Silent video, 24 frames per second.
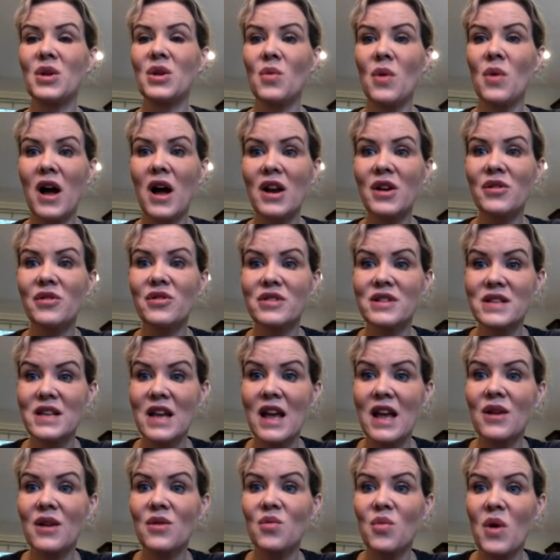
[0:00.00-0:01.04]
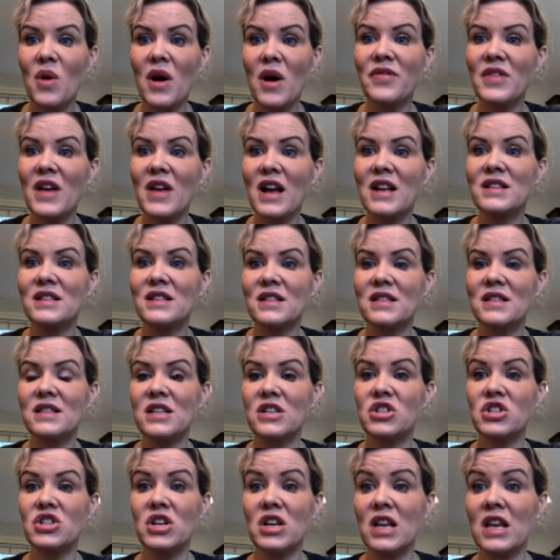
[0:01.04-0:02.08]
that you understand what that
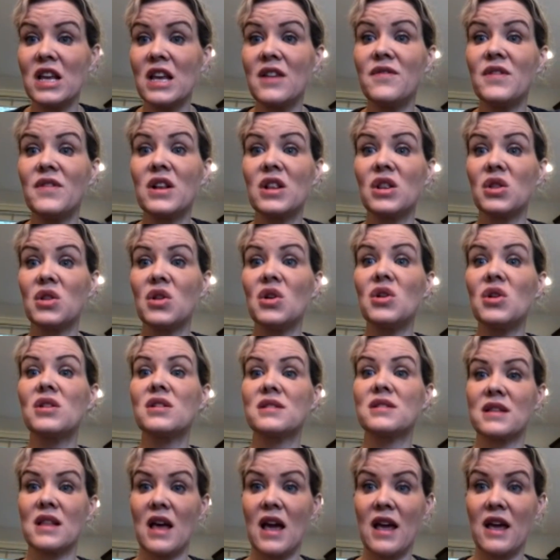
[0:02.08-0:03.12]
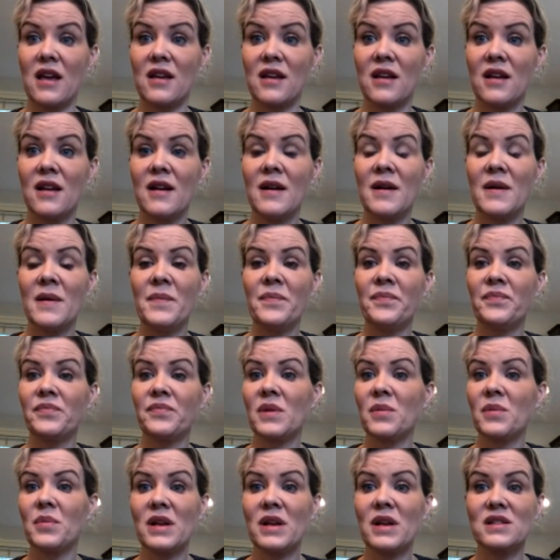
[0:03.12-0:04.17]
decision even looks like.
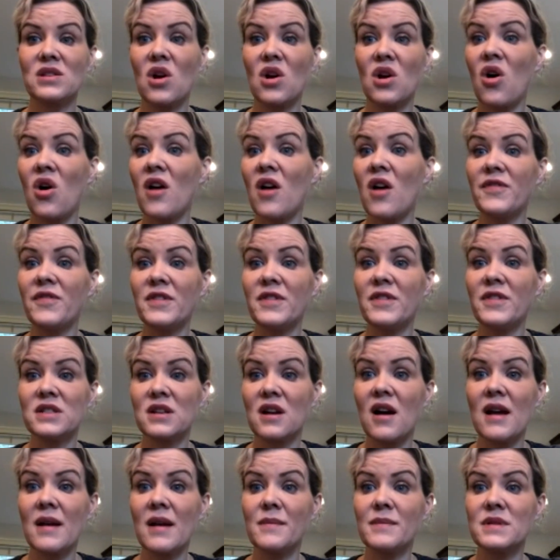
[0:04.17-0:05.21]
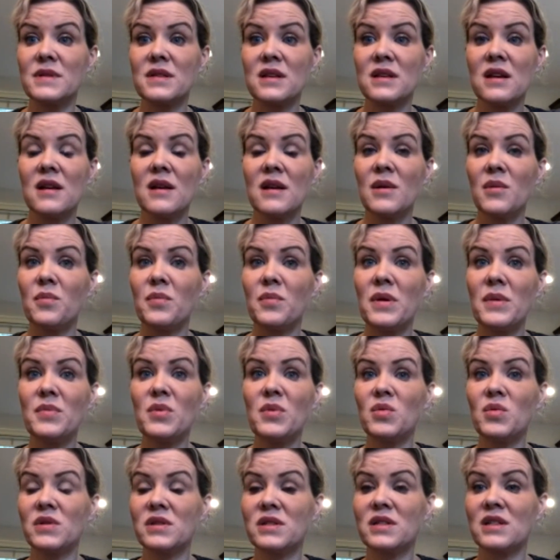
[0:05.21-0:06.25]
Because oftentimes
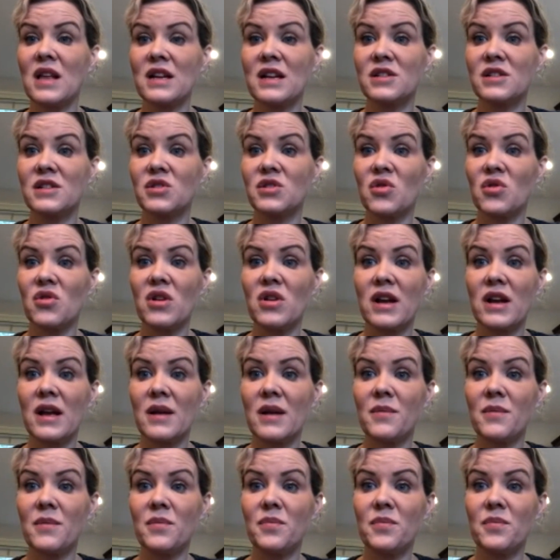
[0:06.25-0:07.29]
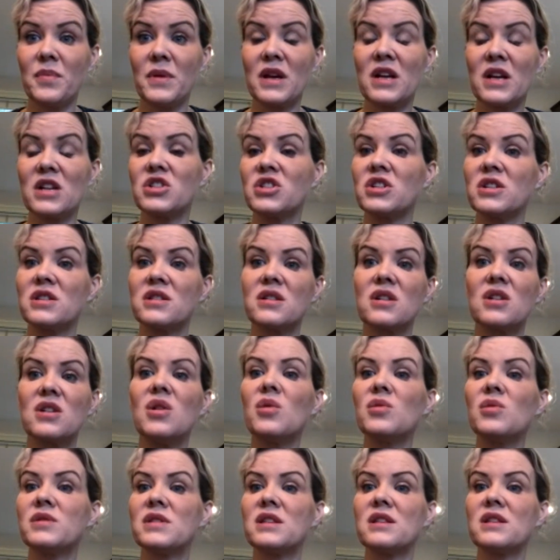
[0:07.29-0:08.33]
people will select a surrogate because she's
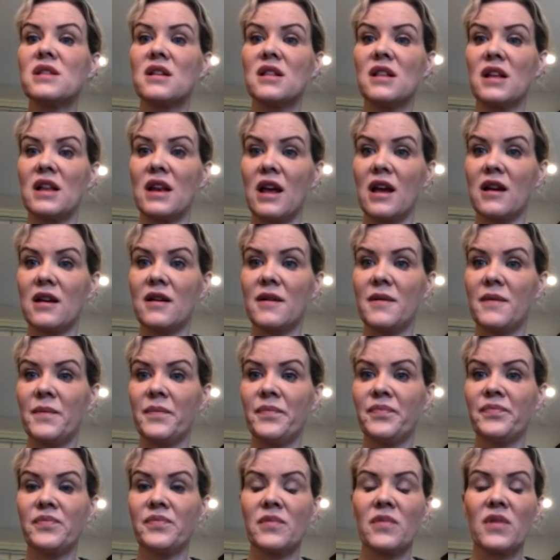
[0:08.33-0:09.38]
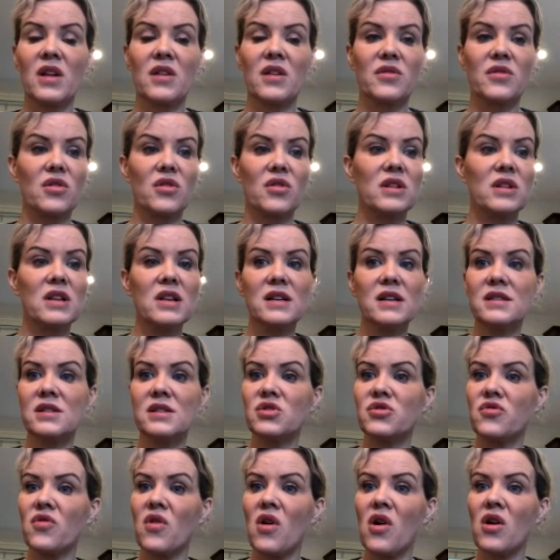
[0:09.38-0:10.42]
close to the clinic. There are clinics
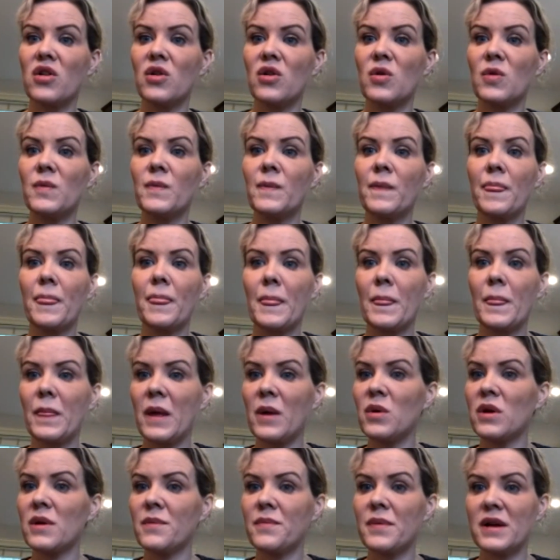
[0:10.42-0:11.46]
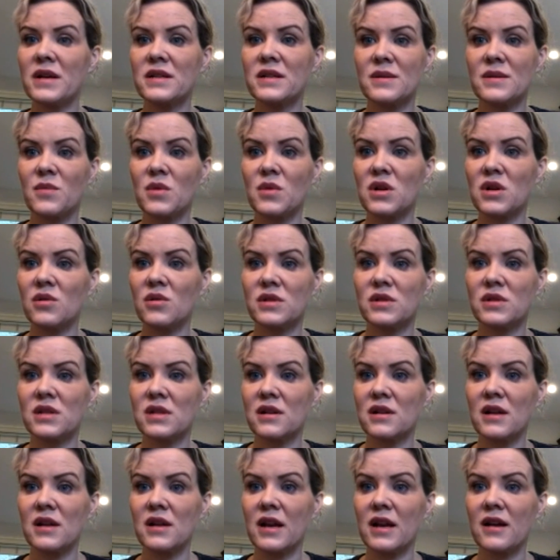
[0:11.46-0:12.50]
in Toronto, they want to pick someone close to
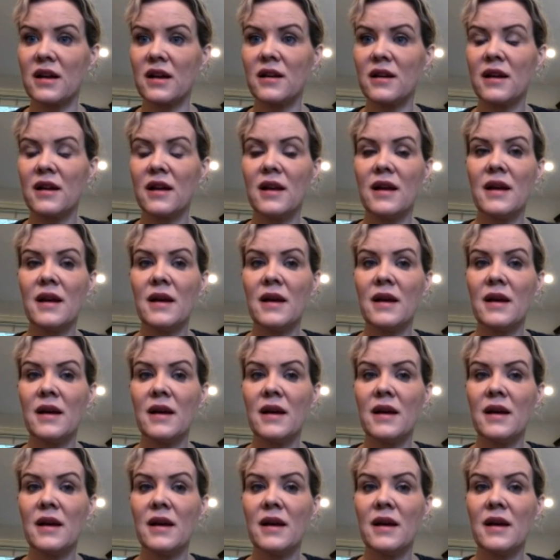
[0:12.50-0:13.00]
the clinic.